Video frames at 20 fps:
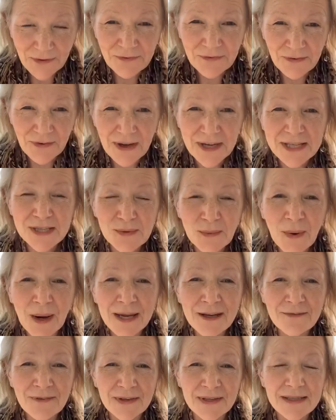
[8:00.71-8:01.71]
first
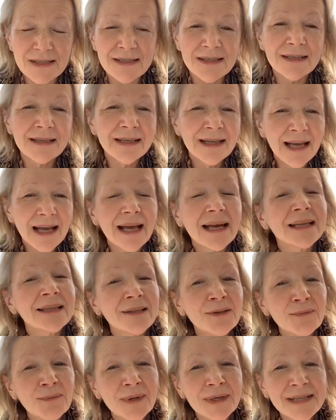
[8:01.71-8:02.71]
wavers and
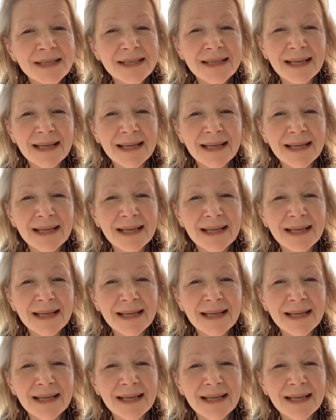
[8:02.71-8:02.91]
the ones